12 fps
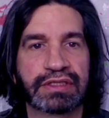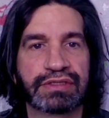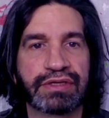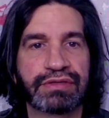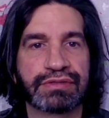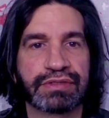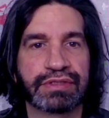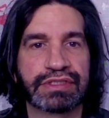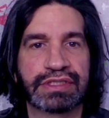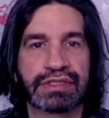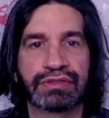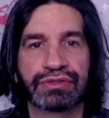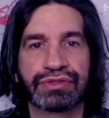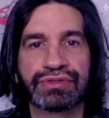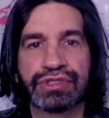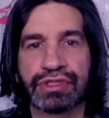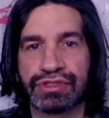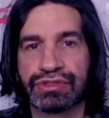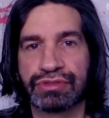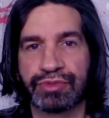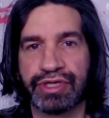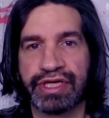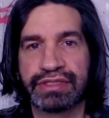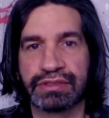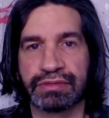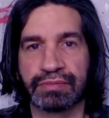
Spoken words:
another single-use consumer item.